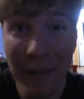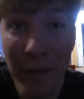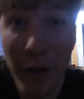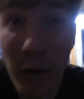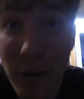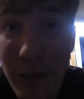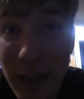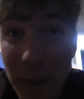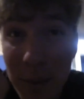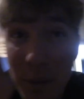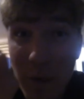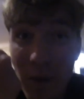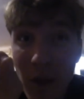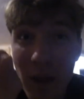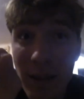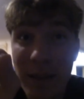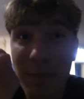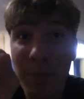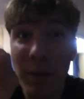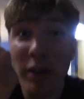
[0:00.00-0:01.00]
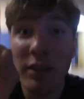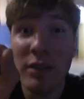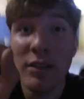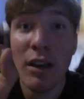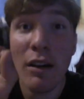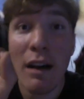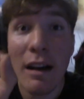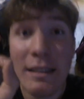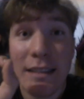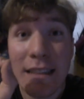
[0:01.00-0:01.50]
I have no time to vlog this part,
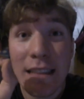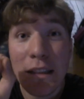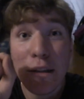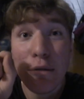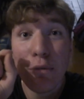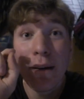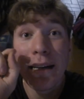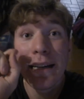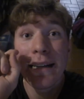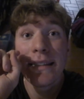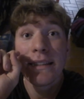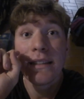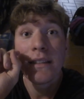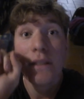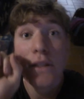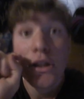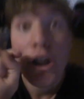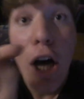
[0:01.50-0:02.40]
so I'll see you when it's